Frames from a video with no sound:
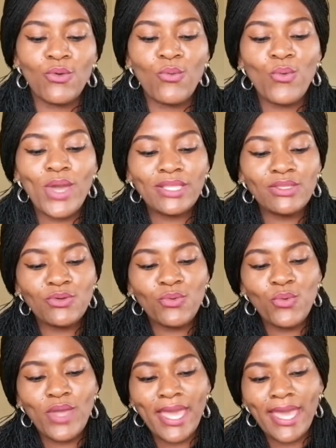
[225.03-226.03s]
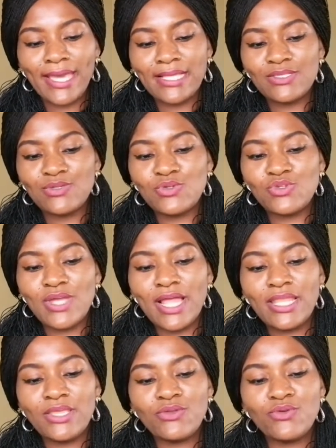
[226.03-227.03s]
When you wear it,
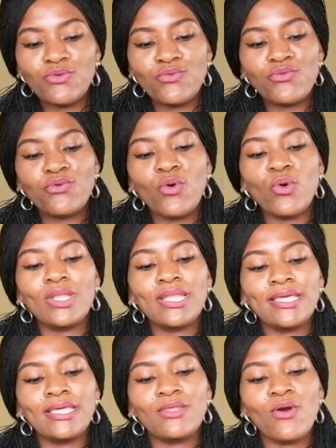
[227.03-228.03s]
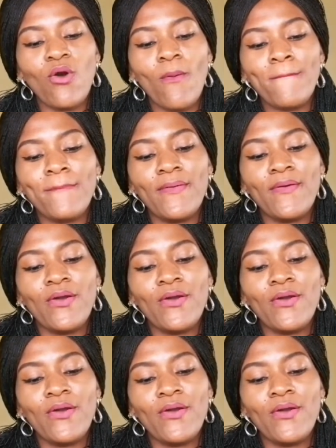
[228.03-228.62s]
usually you roll it up.